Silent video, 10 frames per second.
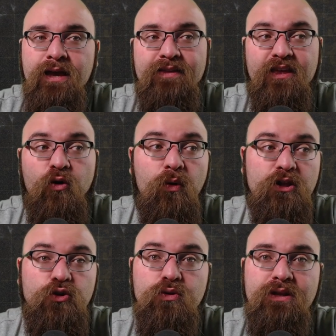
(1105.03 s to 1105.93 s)
and they don't want
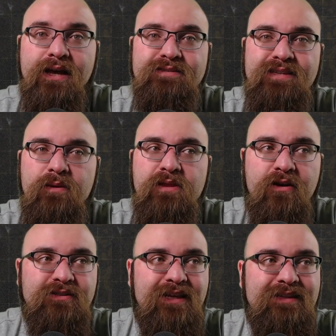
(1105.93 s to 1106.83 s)
to utilize Damien
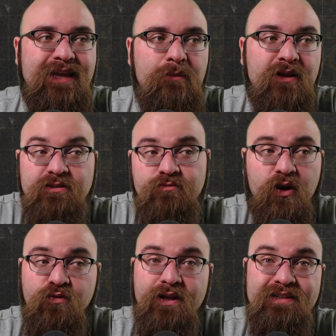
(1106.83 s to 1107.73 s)
Harris late in the game because,
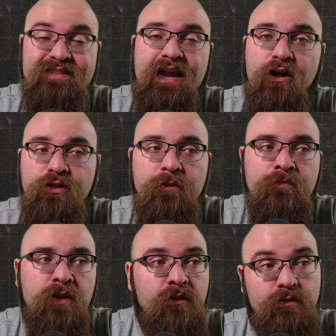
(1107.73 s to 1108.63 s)
quite frankly, he's not healthy,
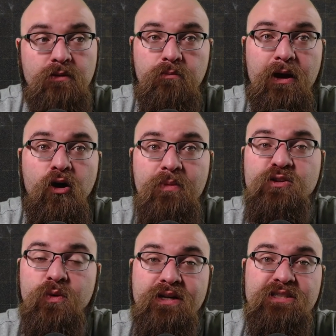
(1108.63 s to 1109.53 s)
then by all
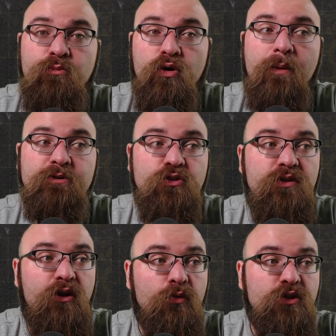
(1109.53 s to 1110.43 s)
means, we're going to see more
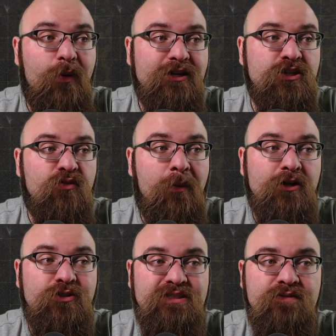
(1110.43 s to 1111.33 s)
opportunity go in the direction of
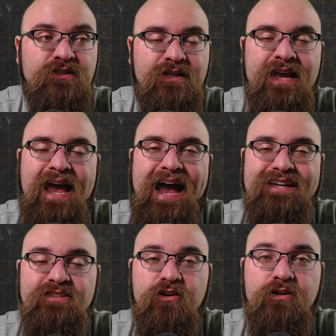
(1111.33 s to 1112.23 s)
Ramondre Stevenson
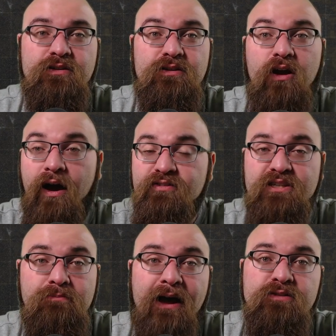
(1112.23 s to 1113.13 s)
as they're
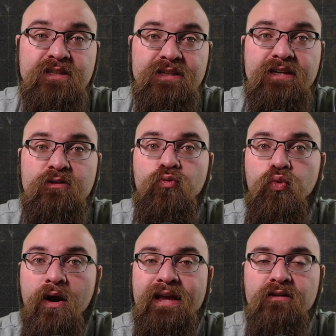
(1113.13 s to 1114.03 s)
obviously mounting a lead and
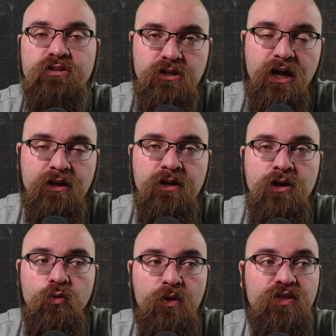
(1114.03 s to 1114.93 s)
running out the clock
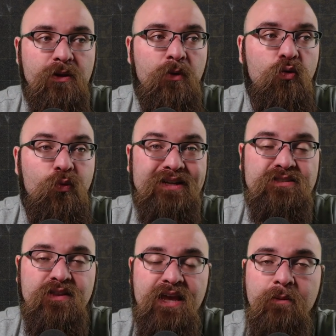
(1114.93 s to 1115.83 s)
with him rest
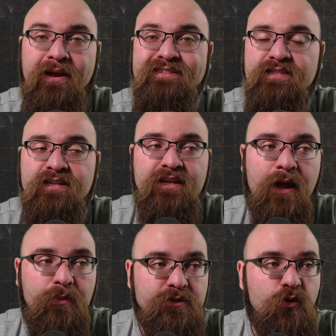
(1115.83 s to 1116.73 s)
of the game against the
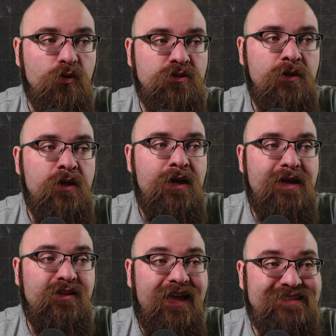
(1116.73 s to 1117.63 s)
Indianapolis Colts.
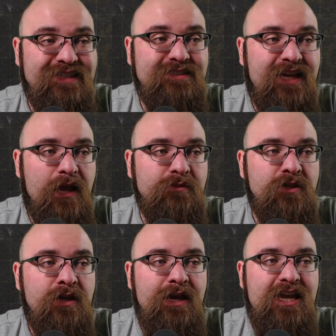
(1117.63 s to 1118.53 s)
In the last 6 games,
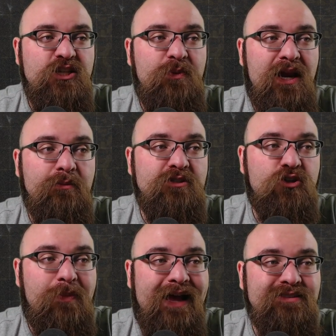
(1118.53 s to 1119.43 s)
he's been able to
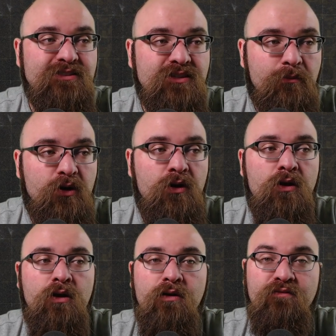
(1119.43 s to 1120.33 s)
surpass this number
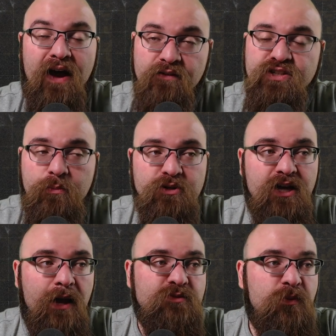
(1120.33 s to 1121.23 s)
5 separate
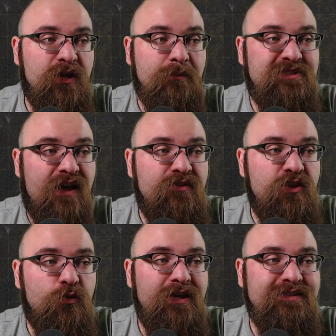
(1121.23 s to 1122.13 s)
times, putting up
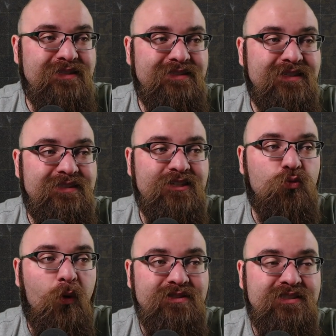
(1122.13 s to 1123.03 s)
73, 66,
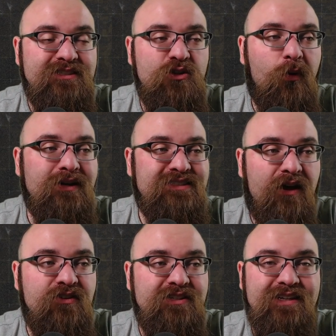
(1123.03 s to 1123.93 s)
161,
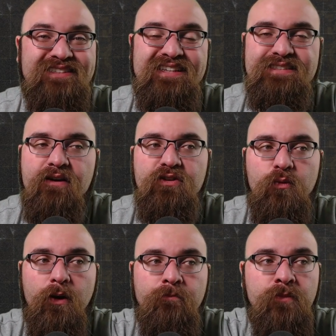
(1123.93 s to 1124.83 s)
76, and
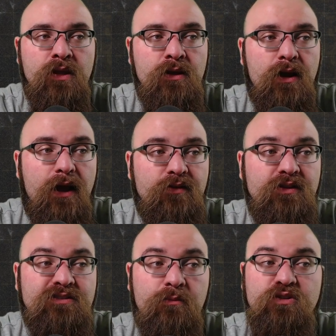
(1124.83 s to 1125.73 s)
71. I think
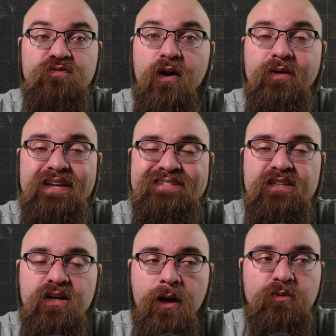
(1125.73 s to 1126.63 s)
this number is very easily
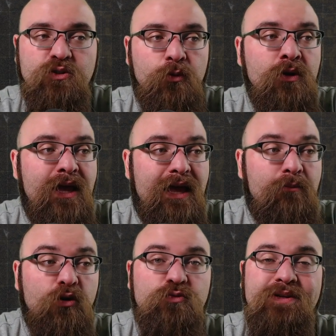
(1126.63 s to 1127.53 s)
accomplishable. And
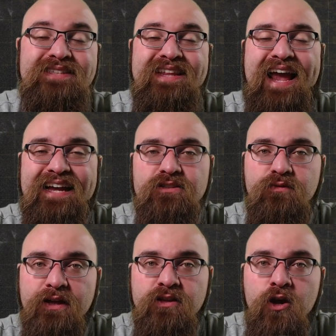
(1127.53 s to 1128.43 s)
most recently, as of
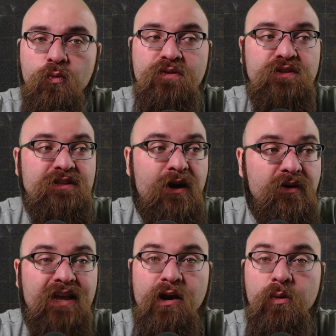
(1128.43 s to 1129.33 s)
late, we've seen
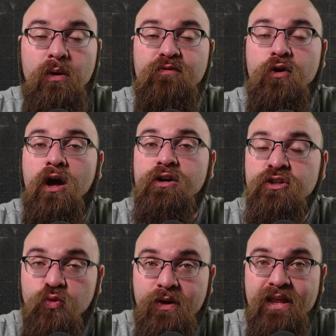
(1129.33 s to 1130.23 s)
Derrick Henry run for
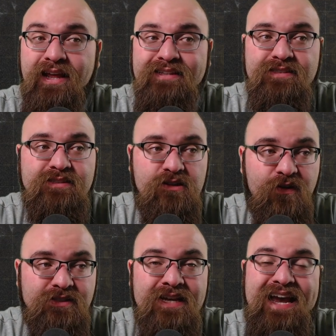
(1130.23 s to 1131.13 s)
128 against his
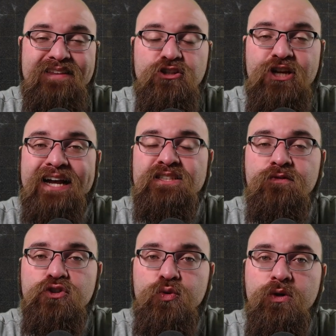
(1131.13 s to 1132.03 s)
defense, and the
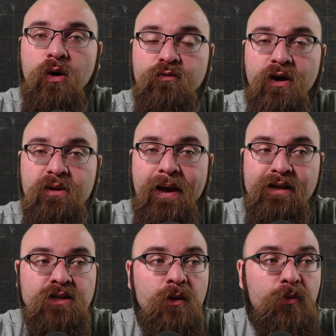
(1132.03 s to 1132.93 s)
Jacksonville trio of running
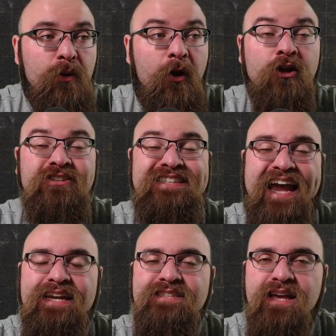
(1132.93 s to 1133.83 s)
backs put up
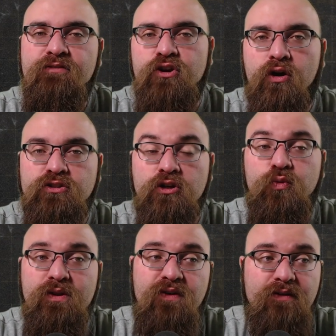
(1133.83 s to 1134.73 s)
197 yards on
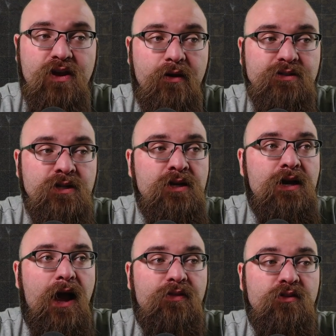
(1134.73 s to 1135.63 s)
25 carries.
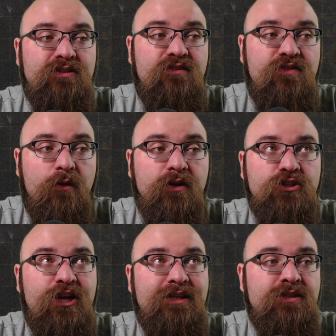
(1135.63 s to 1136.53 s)
I think there's a very good
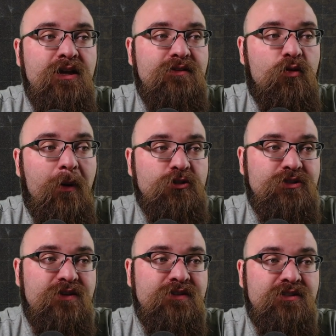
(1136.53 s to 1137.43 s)
chance that Ramondre
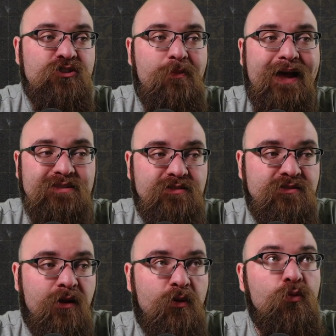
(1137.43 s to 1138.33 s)
Stevenson surpasses his
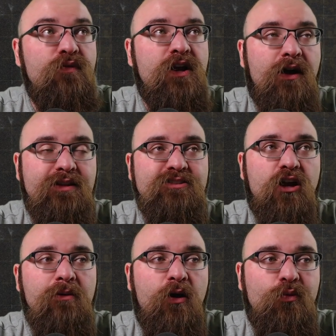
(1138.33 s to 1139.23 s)
number. Moving on, let's
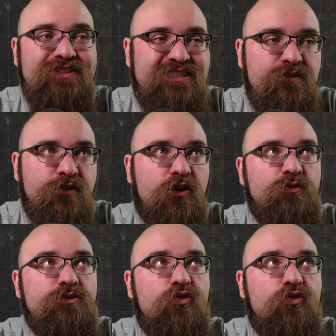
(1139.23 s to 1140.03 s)
talk about receiving yards. We'll